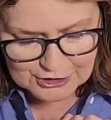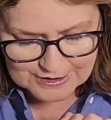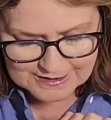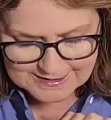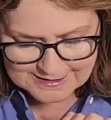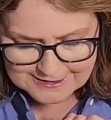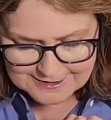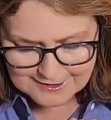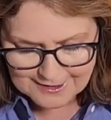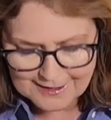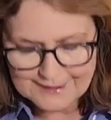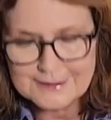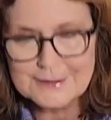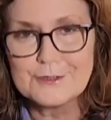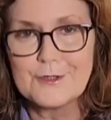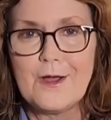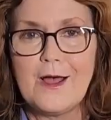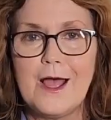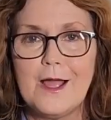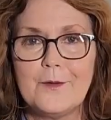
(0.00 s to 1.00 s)
to the design,
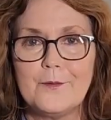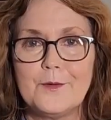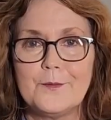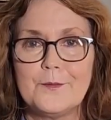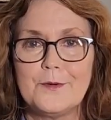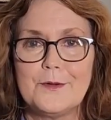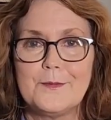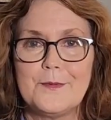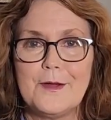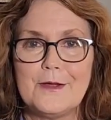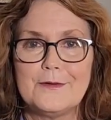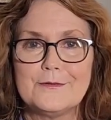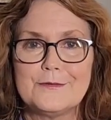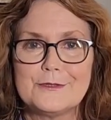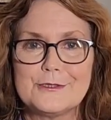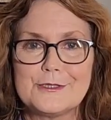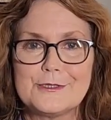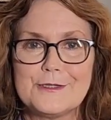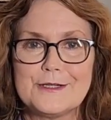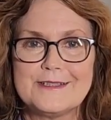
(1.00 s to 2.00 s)
so I would put them on for
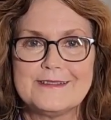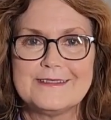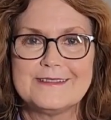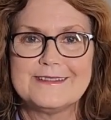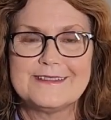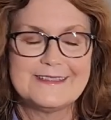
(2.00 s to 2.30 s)
sure.